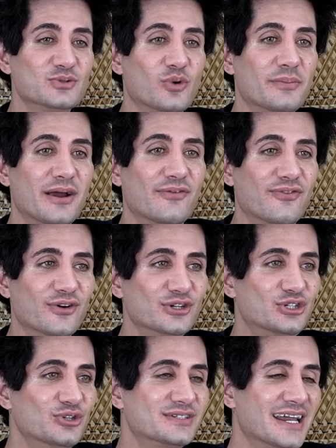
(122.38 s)
was one of my
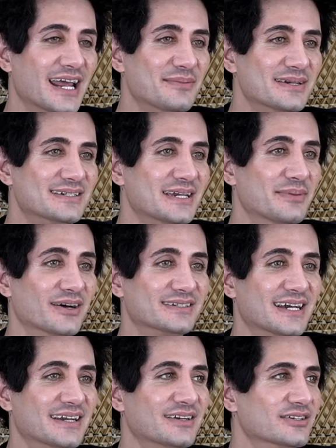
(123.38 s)
first shoots at ABC about
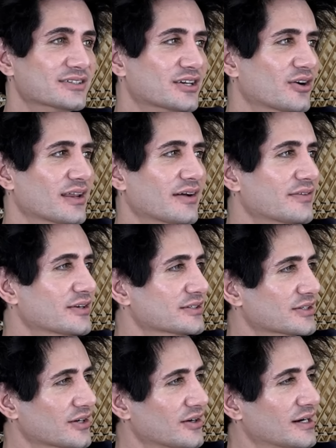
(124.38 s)
10 years ago, 11
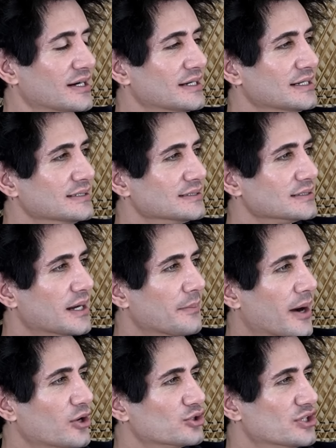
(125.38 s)
years ago.
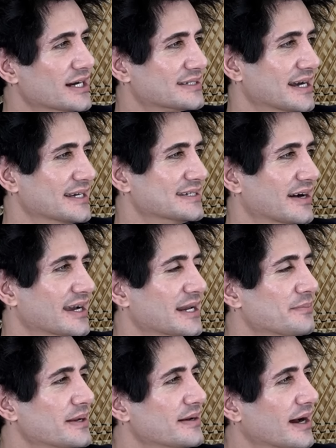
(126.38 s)
Michael Jackson had died.
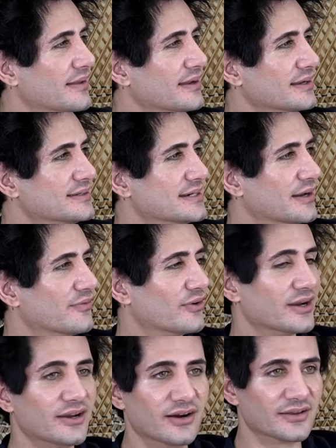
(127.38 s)
He'd been, I think, dead for
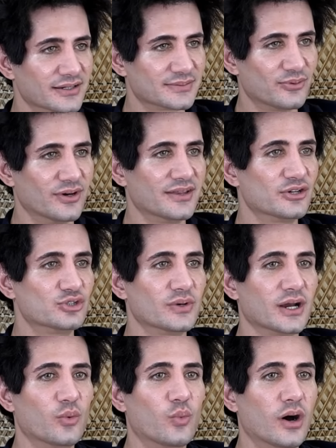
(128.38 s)
a year at this point. They're
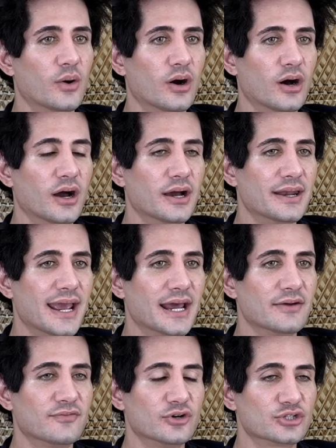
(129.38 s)
doing an
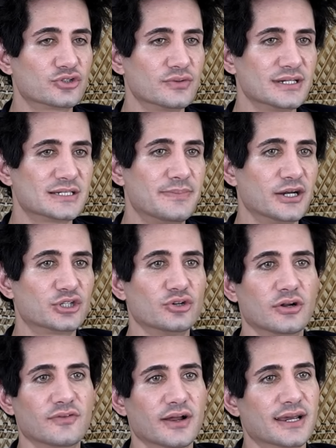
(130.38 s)
anniversary
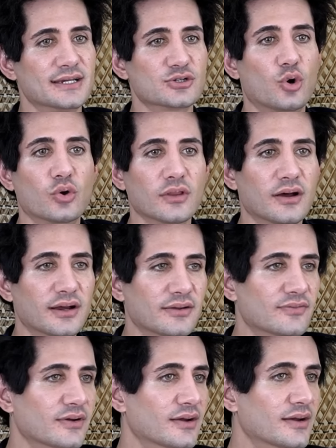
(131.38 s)
special of like his whole
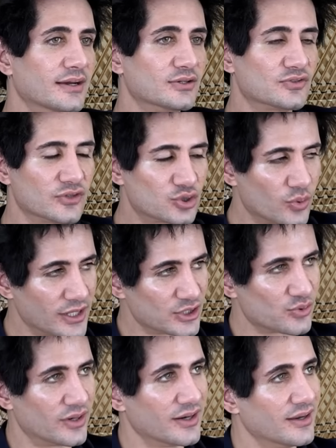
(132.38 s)
life. It was for
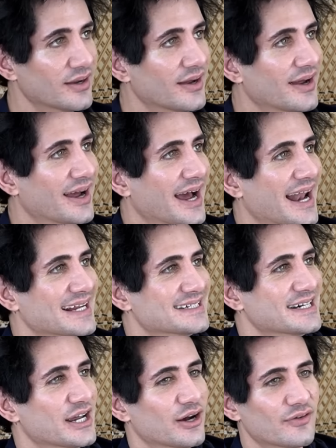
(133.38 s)
2020. And I
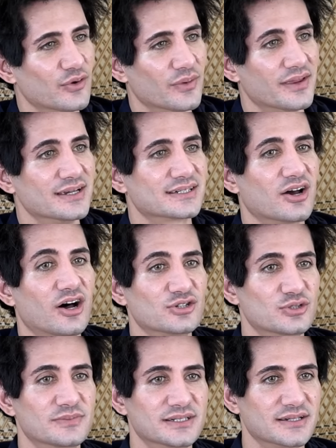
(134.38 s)
did an interview with his
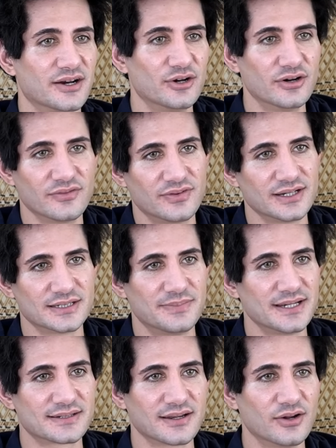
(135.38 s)
costume designer of his
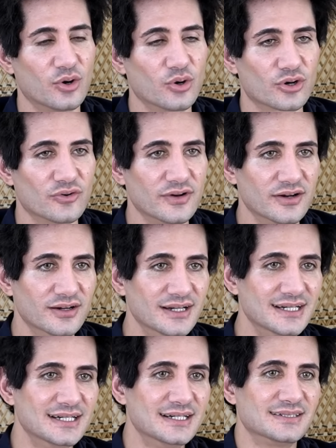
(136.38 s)
basically whole career.
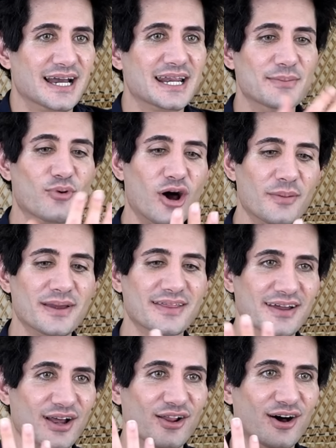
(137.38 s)
And he brought me
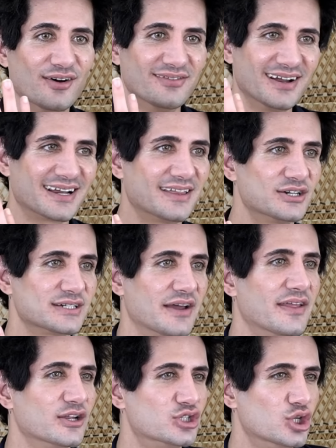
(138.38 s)
the glove. Like there's, I
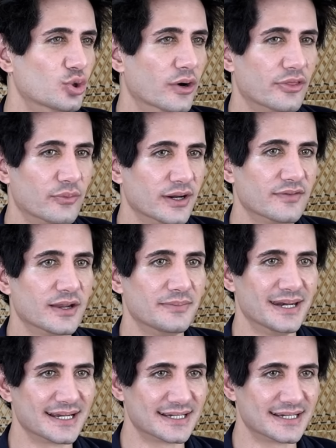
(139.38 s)
think, 2 or 3 of them in